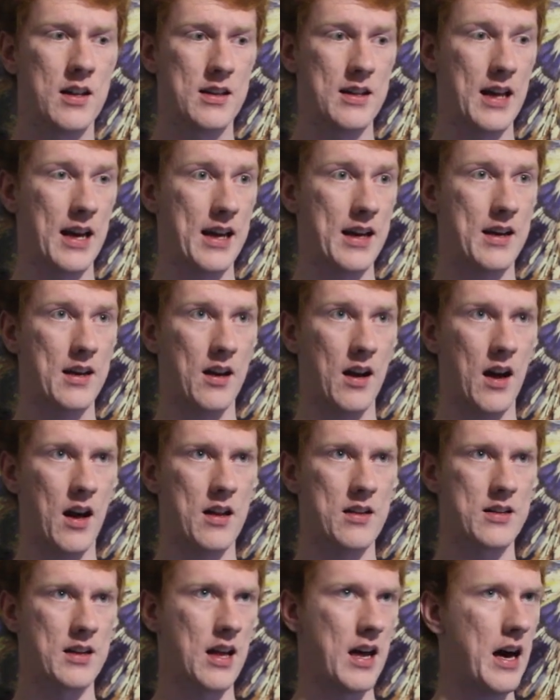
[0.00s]
Like,
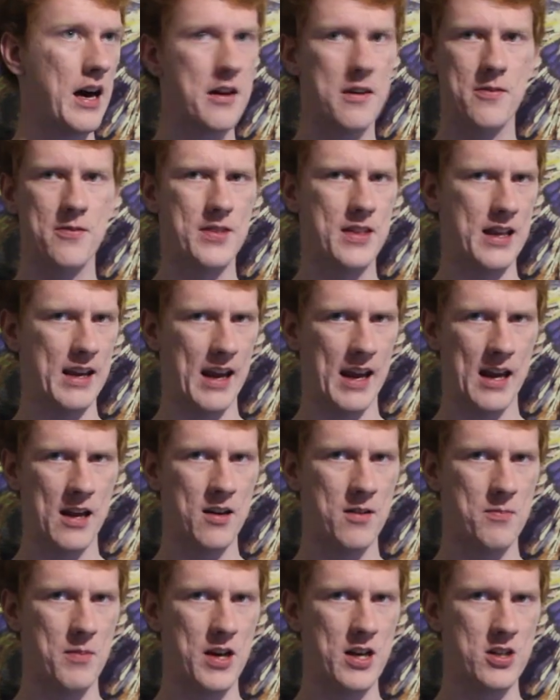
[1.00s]
a lot of the
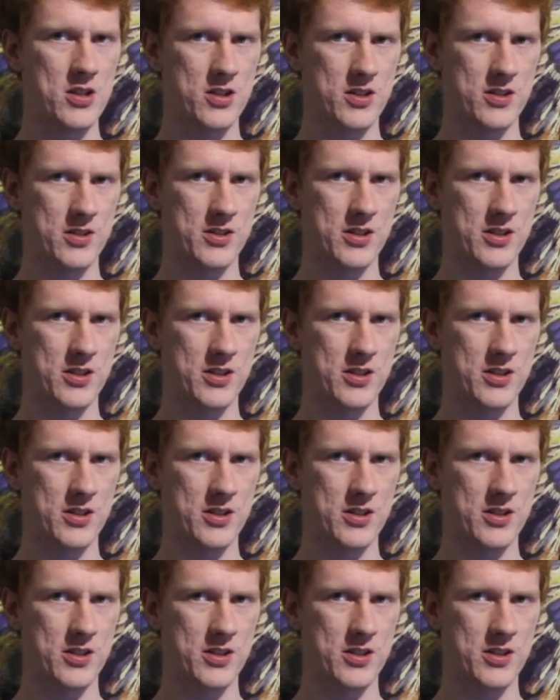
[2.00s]
animation